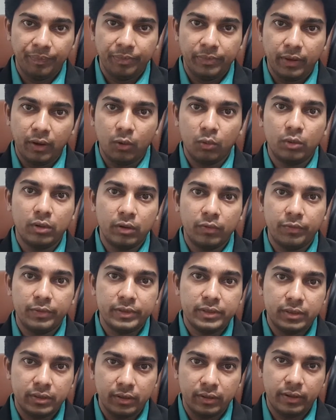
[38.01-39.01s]
out of
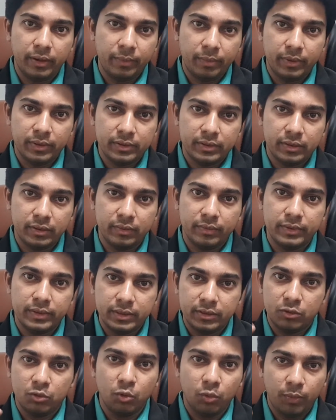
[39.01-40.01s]
which 30%, which
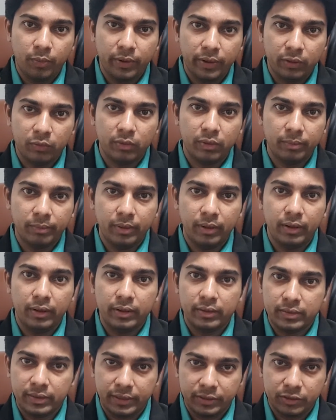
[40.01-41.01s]
is 2.1 billion,
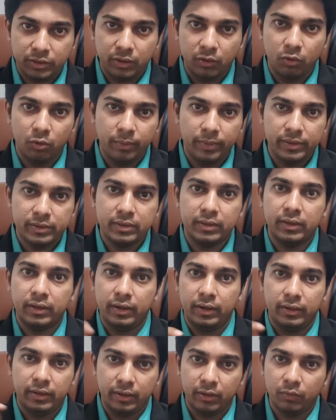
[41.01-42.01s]
is actually obese in the
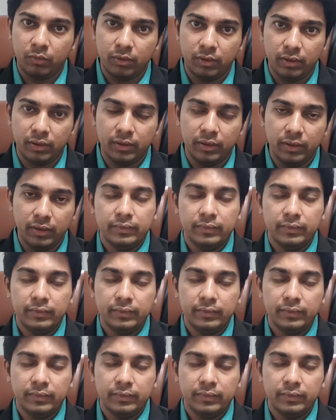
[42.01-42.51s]
entire world.